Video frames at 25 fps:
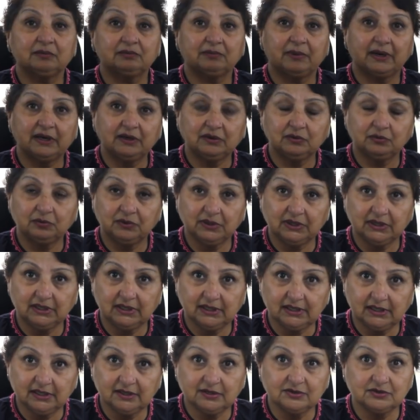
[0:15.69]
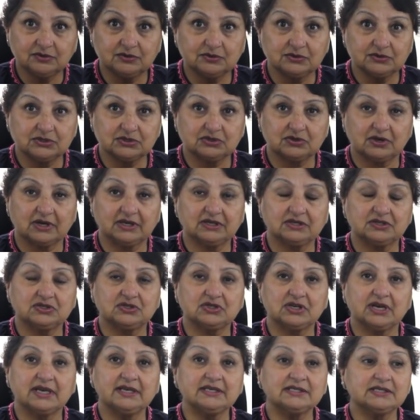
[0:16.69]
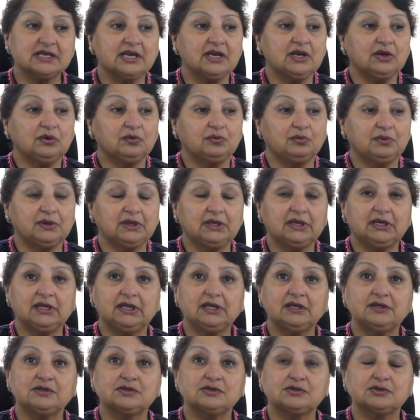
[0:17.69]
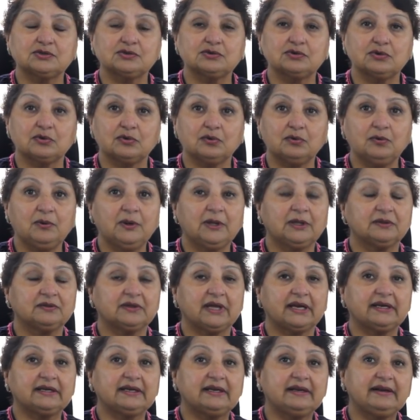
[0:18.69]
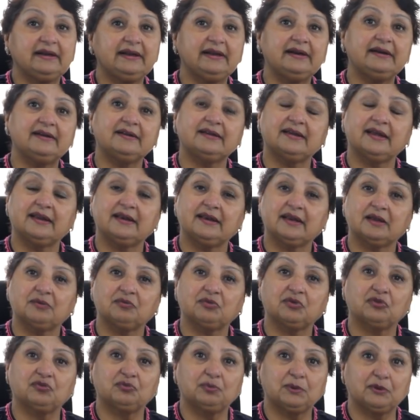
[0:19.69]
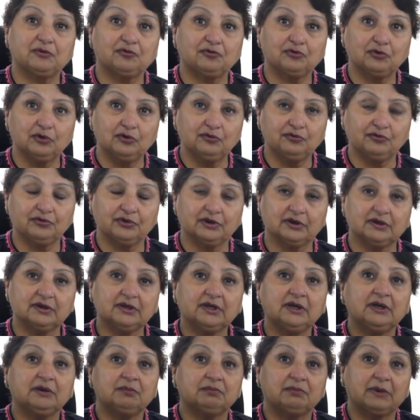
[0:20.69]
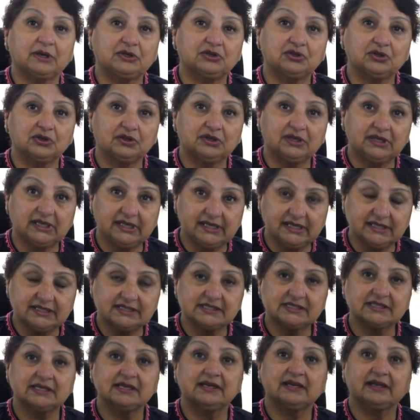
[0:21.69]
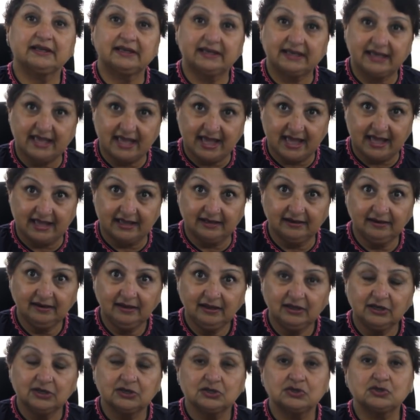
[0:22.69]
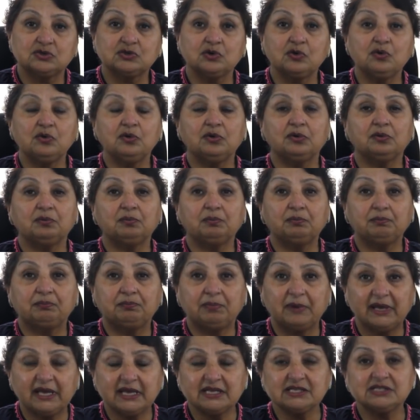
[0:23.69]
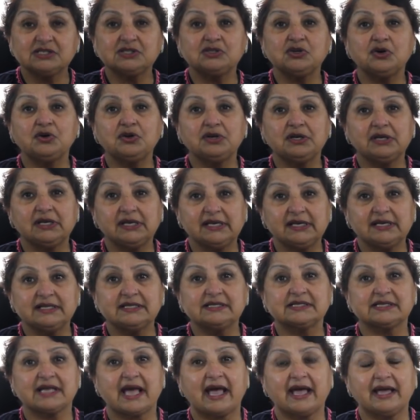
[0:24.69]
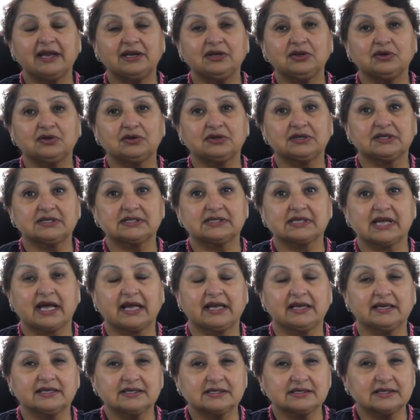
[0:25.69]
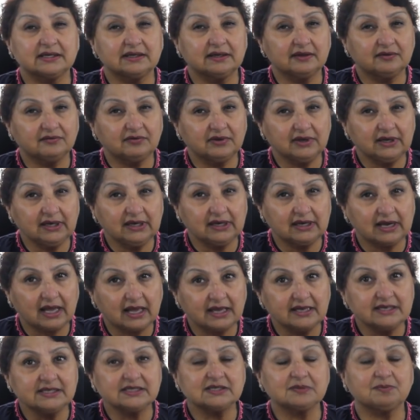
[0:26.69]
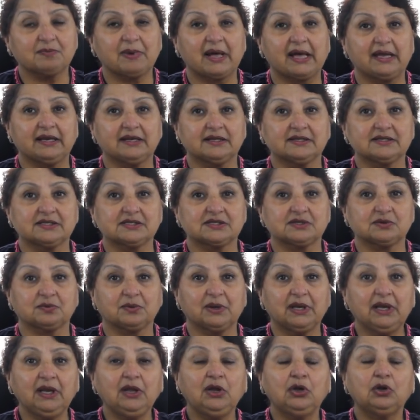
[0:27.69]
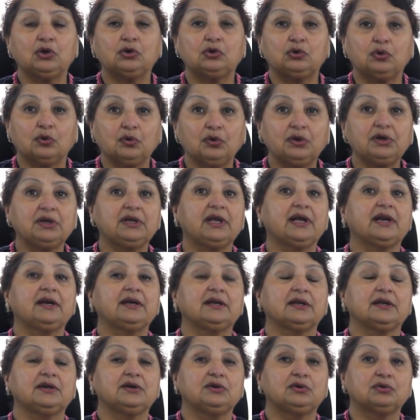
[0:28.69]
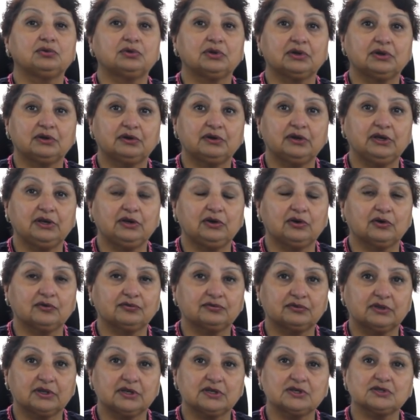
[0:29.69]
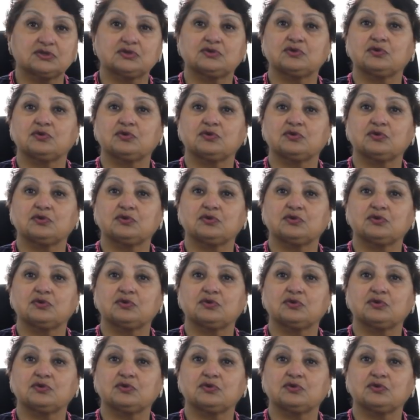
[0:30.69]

But we need to strategize, we need to know that greed can never be fulfilled, but your needs can. So base your needs and your desires in a very nice balanced way. Don't get into the greed of things.